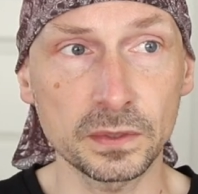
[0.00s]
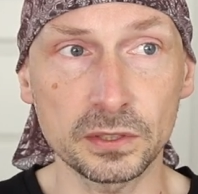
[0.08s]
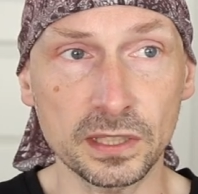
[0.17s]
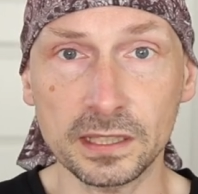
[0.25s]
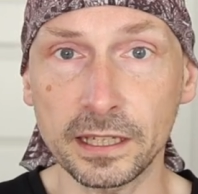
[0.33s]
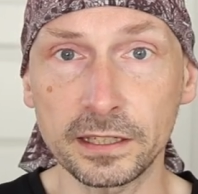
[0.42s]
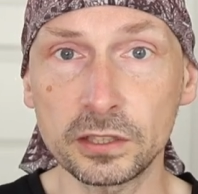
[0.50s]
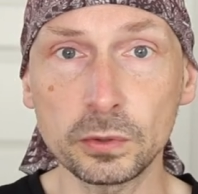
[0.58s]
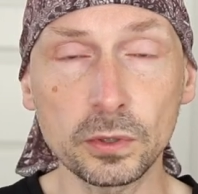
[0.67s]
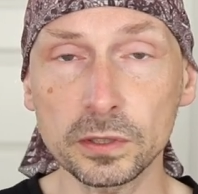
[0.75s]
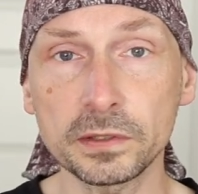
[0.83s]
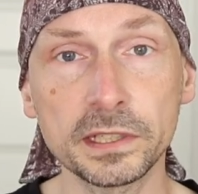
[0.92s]
just like
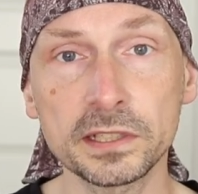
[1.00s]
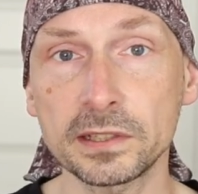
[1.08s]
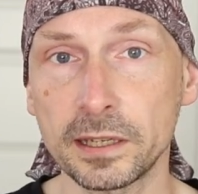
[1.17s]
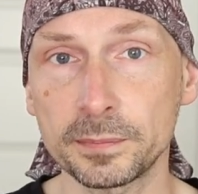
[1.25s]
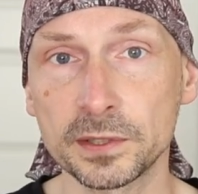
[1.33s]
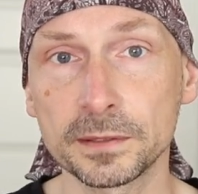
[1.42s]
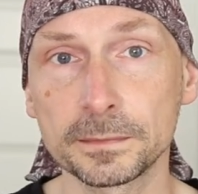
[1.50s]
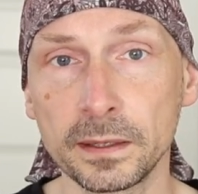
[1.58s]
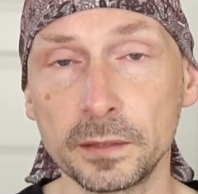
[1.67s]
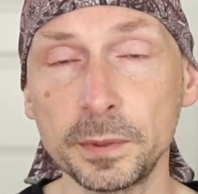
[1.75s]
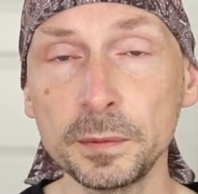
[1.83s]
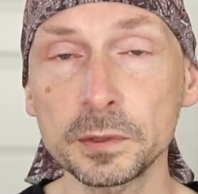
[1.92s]
2 or 3 steps,
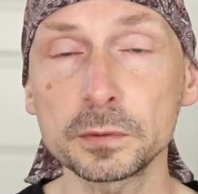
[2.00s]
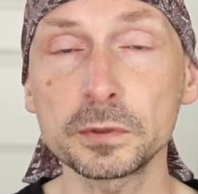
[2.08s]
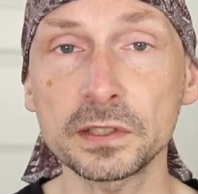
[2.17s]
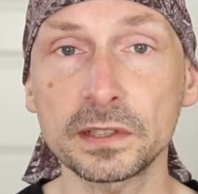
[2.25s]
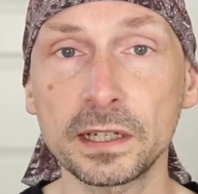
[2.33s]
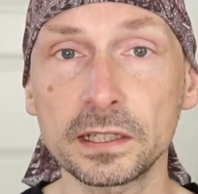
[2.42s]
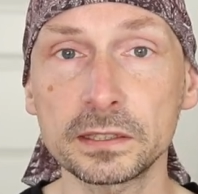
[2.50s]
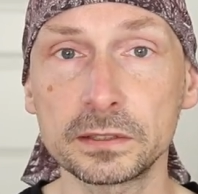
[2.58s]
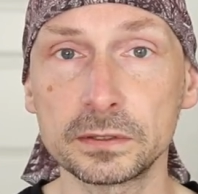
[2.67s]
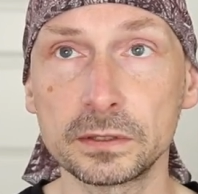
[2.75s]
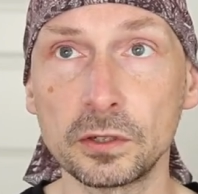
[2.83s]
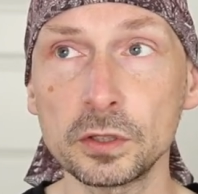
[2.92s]
people will start
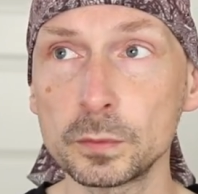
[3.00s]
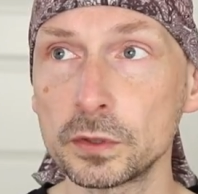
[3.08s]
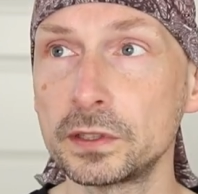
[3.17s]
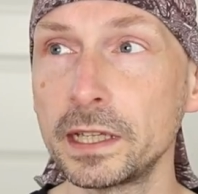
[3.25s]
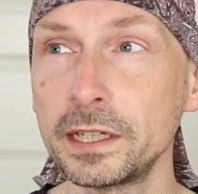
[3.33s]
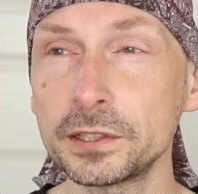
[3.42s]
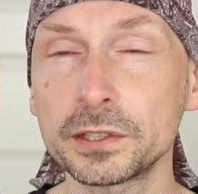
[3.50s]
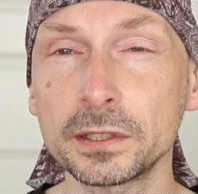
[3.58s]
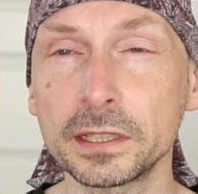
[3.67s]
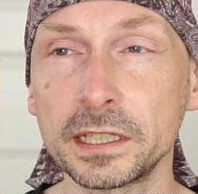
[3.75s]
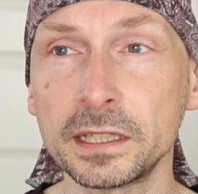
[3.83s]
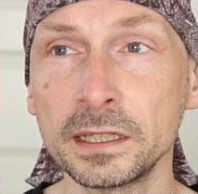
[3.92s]
to almost
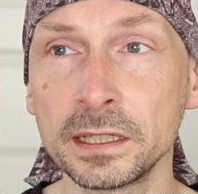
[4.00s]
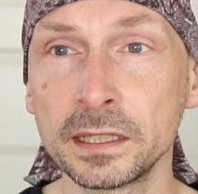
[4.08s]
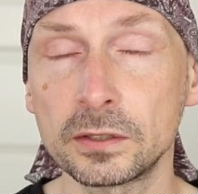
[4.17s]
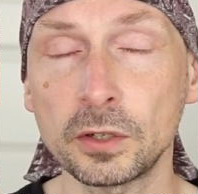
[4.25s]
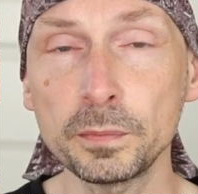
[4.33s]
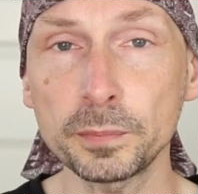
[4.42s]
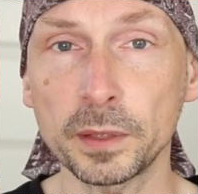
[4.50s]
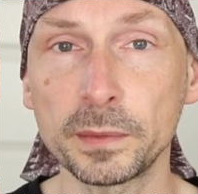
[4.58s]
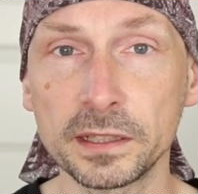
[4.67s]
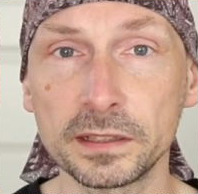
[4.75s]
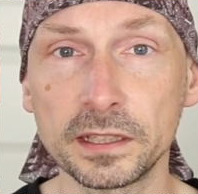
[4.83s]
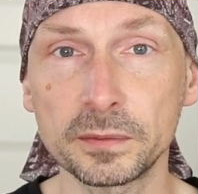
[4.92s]
naturally
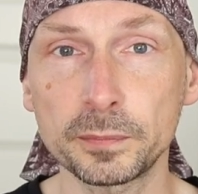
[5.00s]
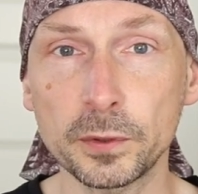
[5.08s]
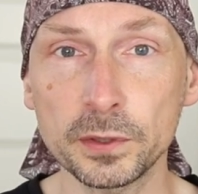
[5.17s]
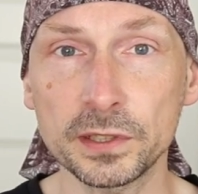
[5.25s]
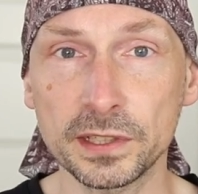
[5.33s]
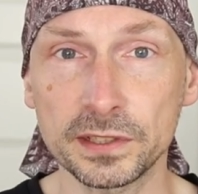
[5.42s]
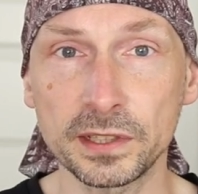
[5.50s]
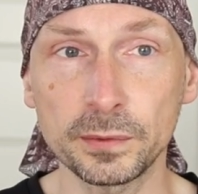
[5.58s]
complement that process.